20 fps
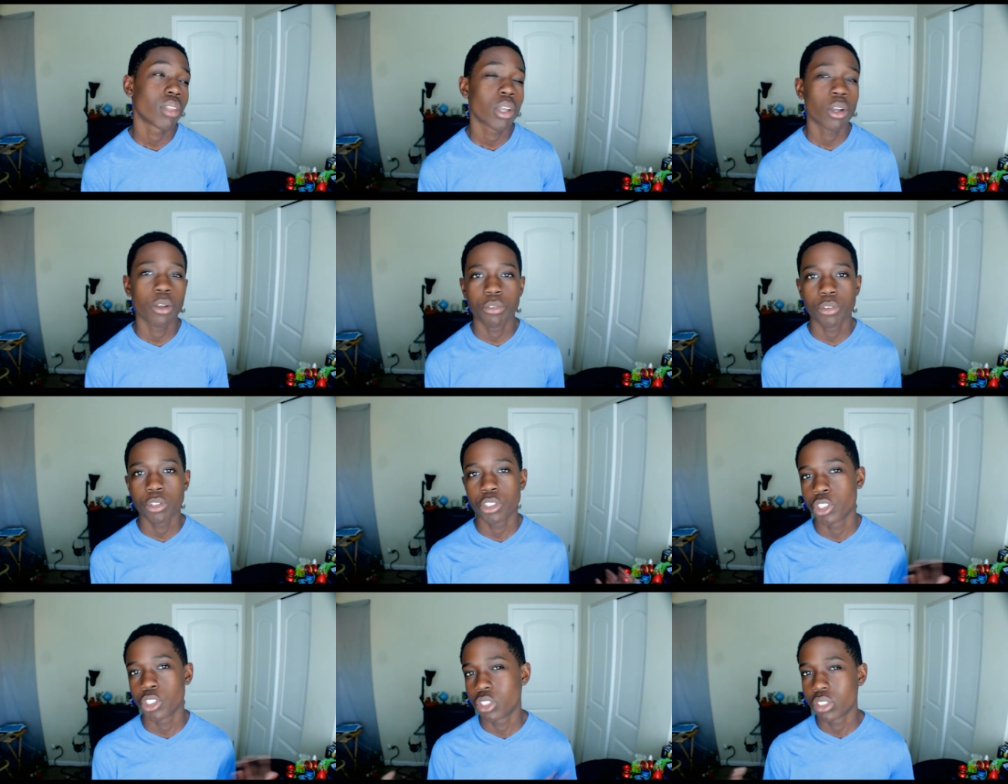or if
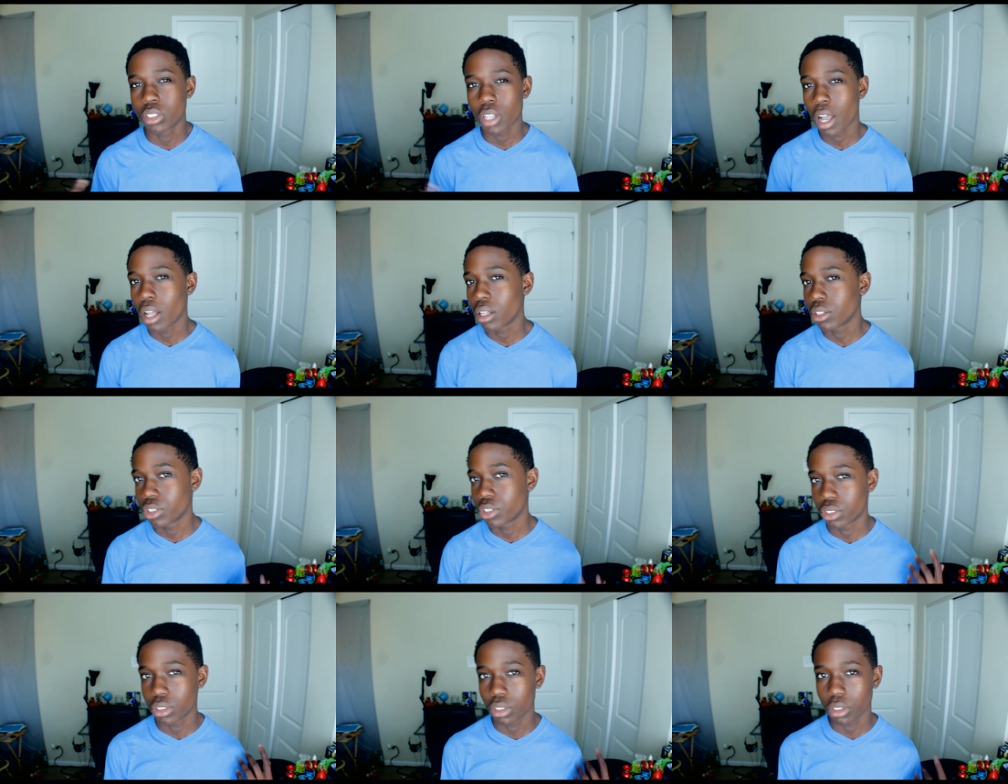your just style
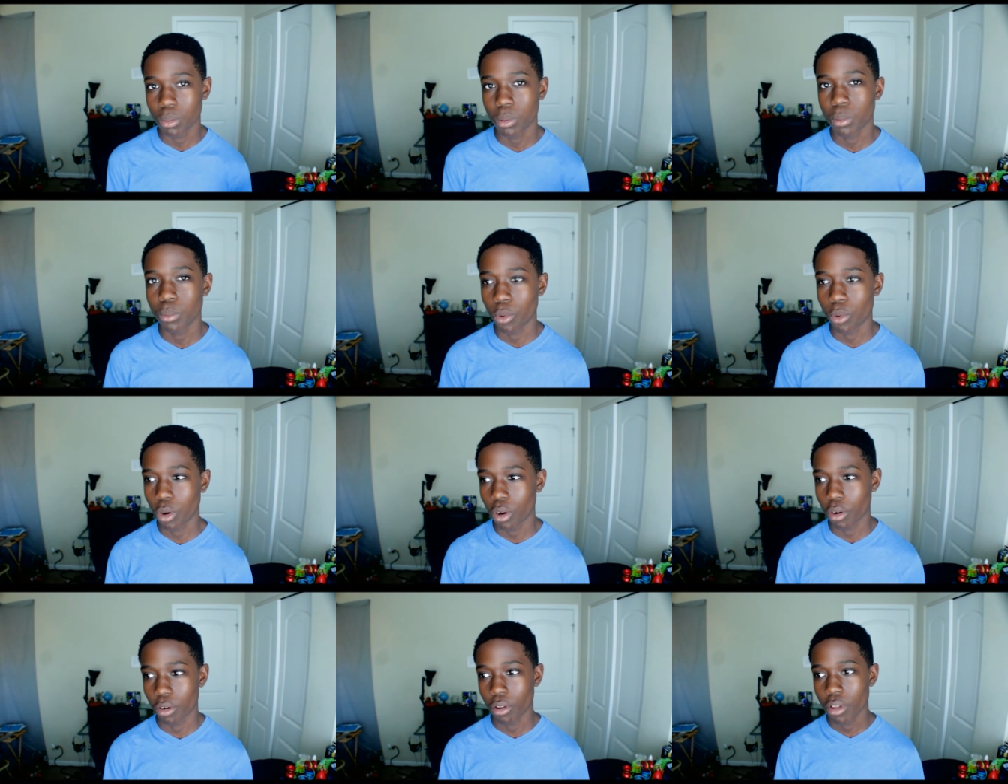is just a little bit
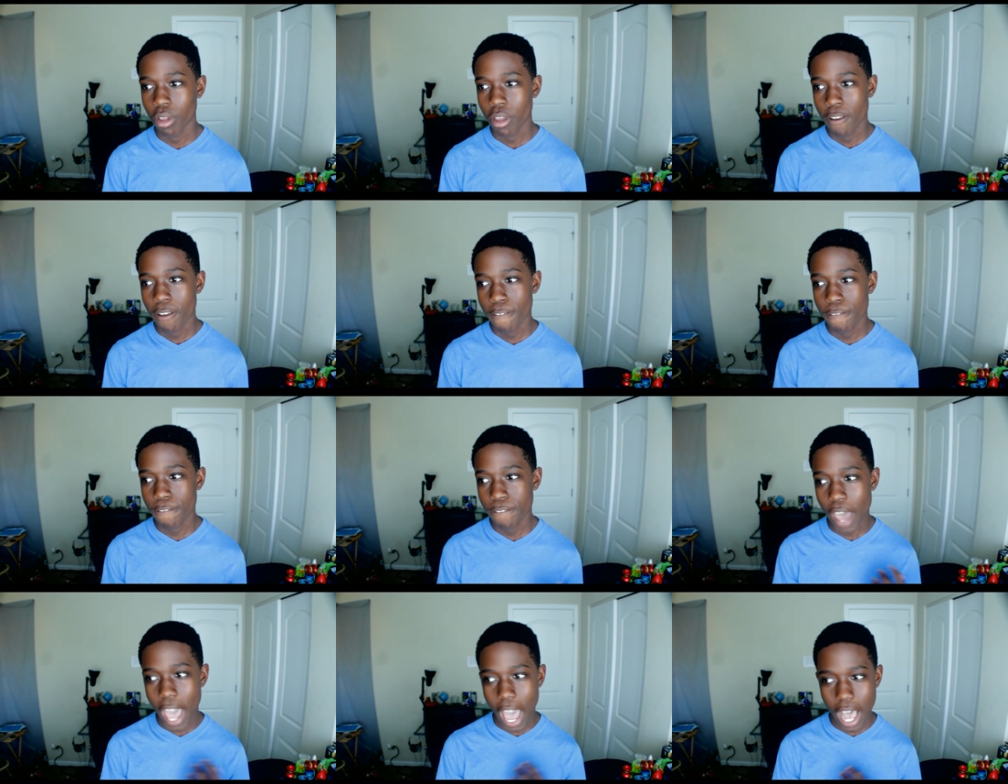more
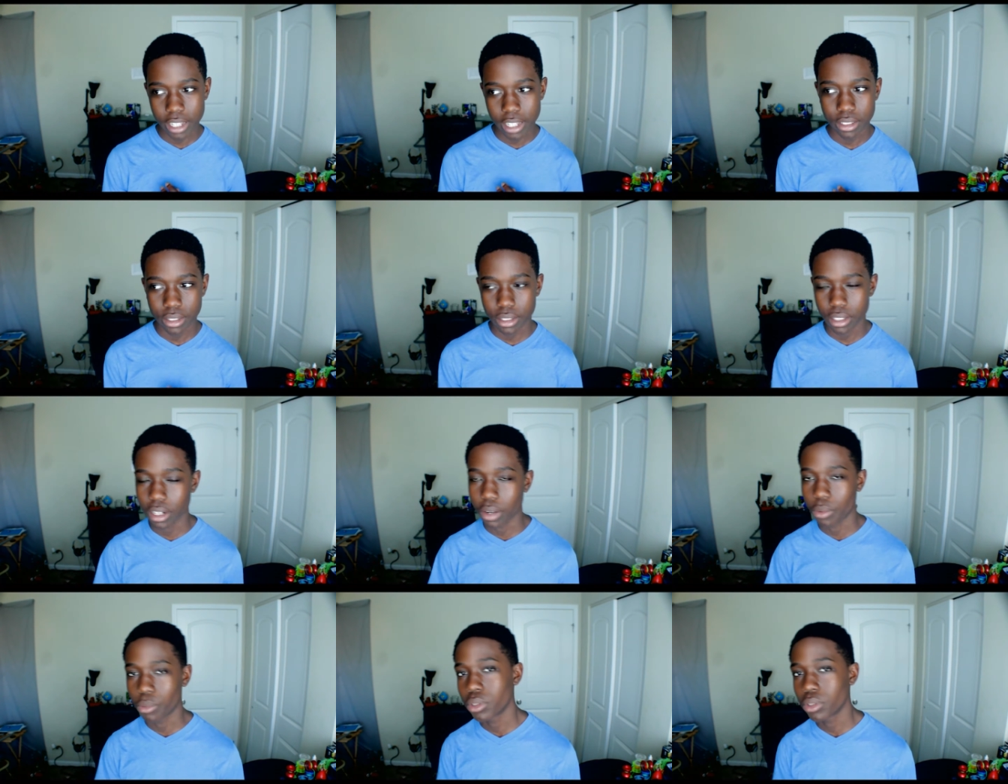fast,
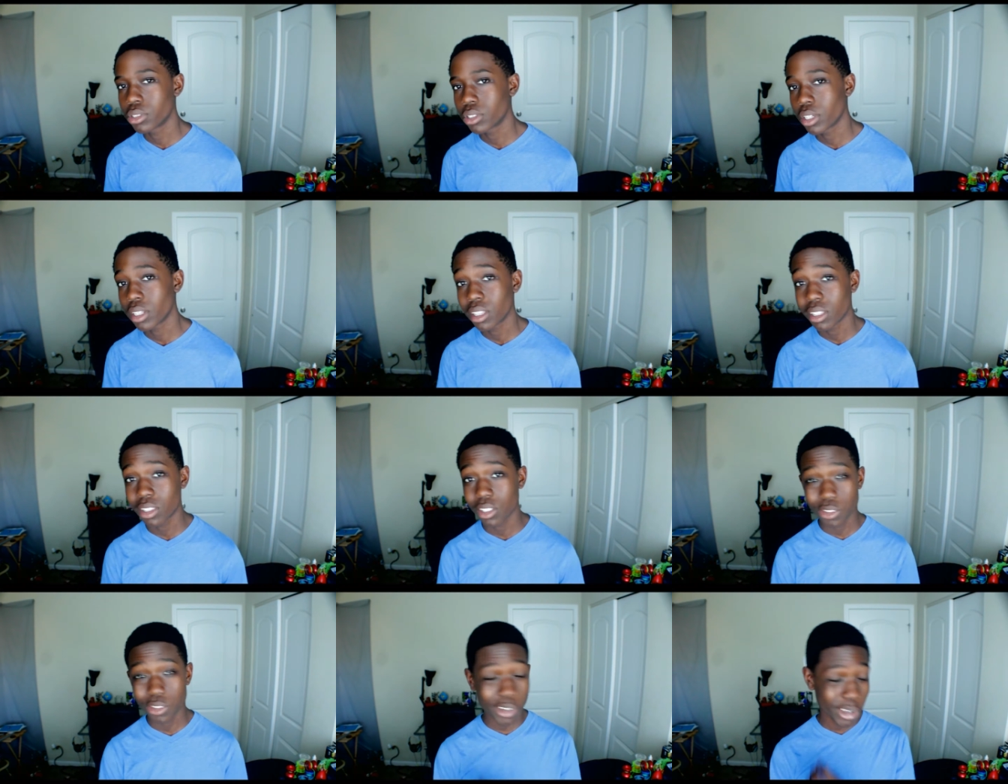then I will say
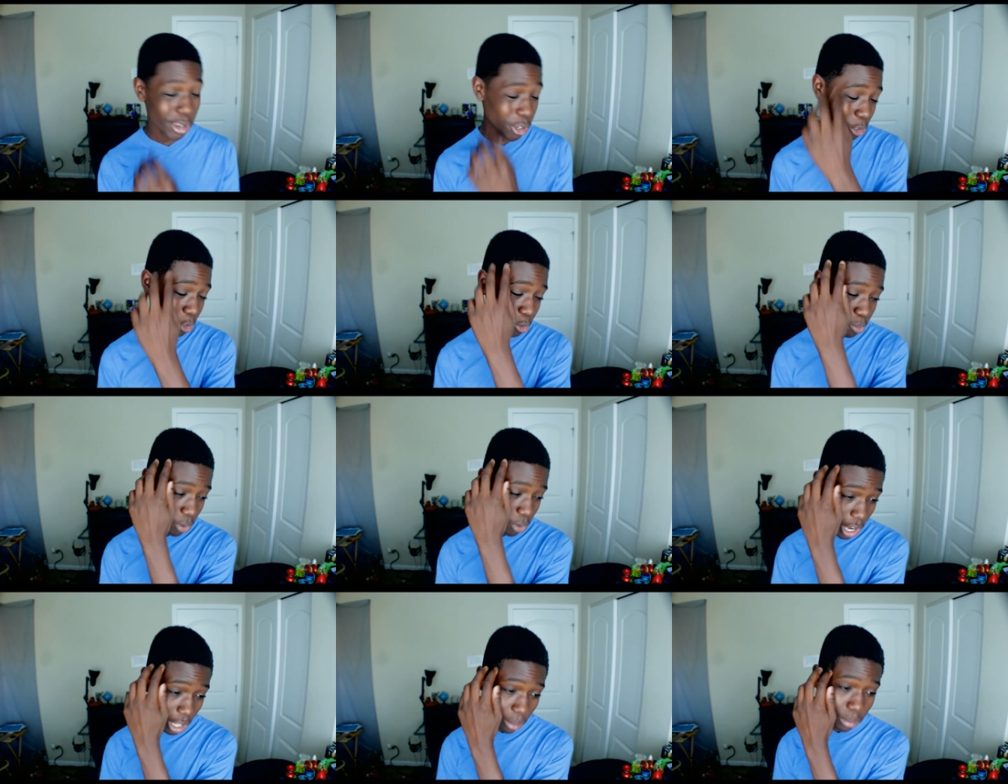that this yo-yo is
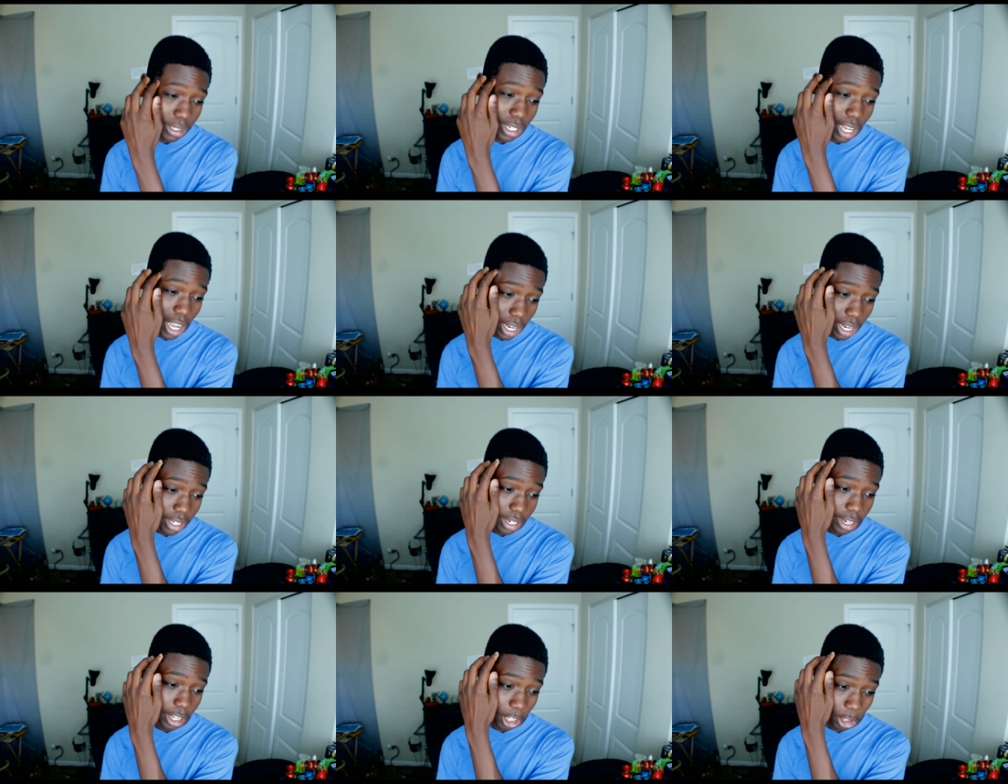probably
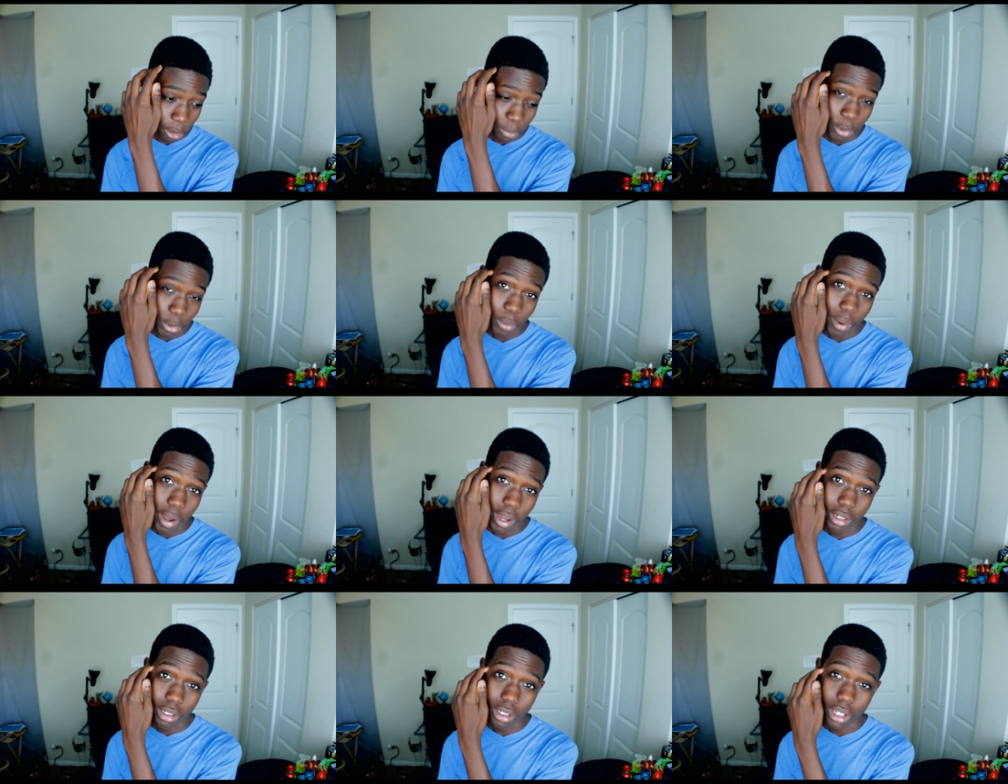not going to help
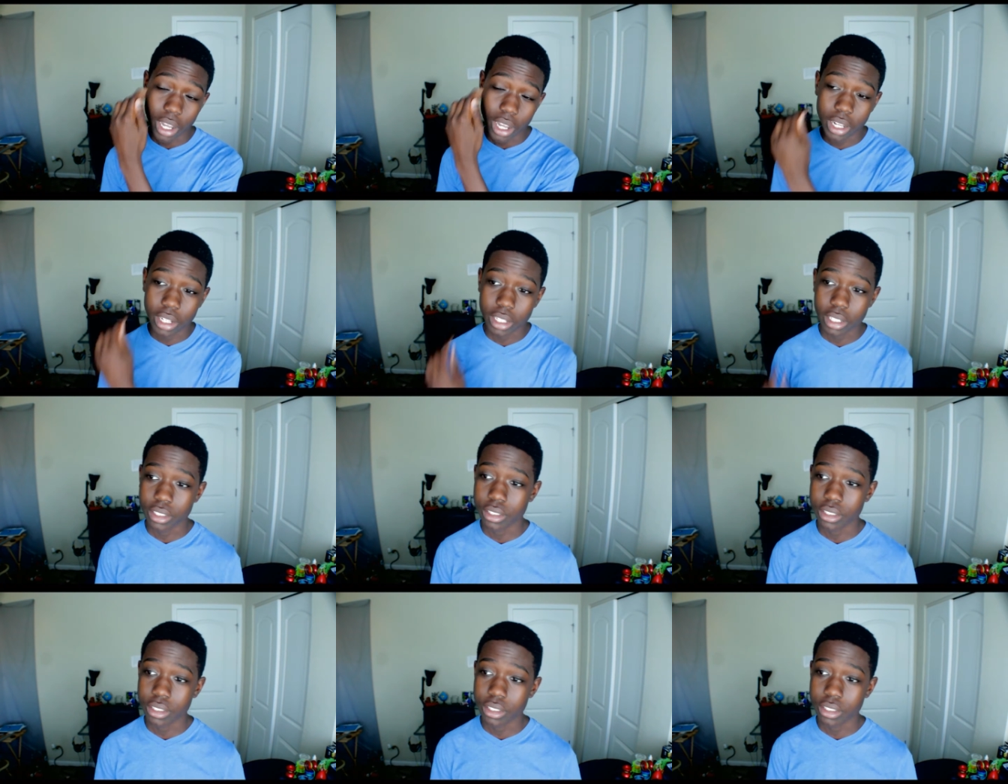you out a lot.